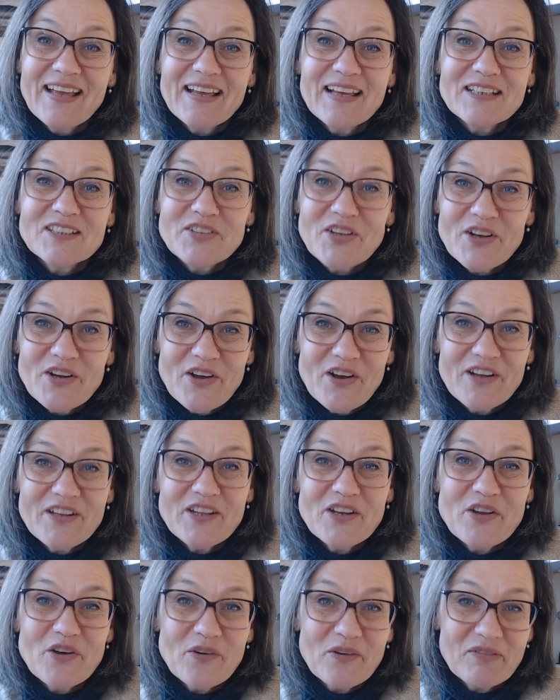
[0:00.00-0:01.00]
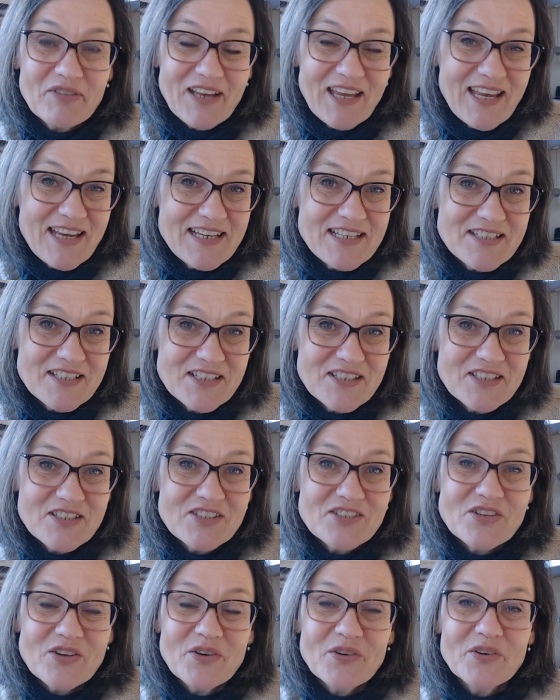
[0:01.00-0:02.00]
Turn on the
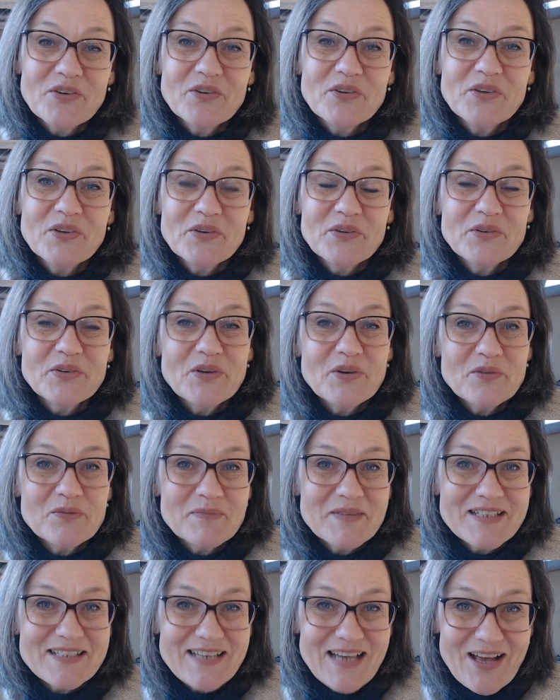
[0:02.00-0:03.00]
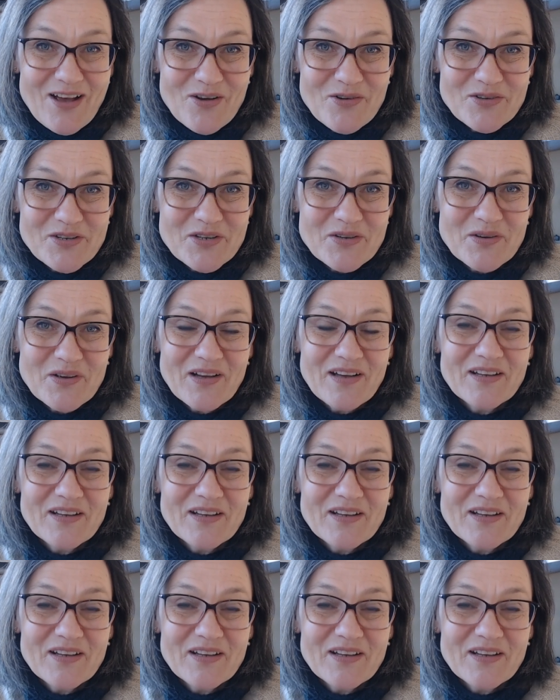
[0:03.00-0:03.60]
notifications so you don't miss out